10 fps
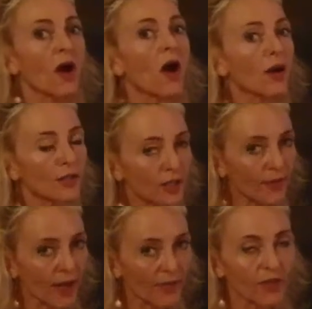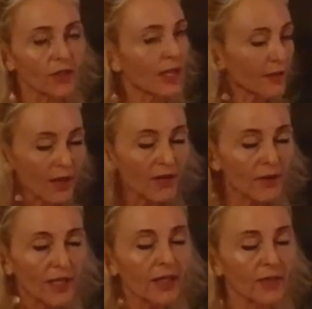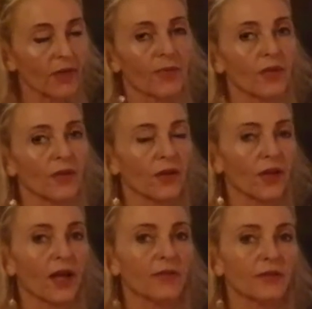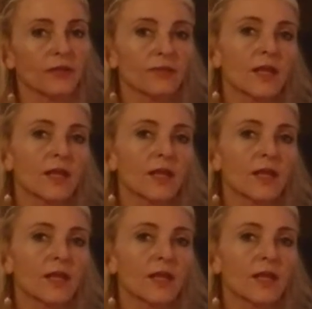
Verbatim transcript: are survivors and they're ready to rebuild their lives.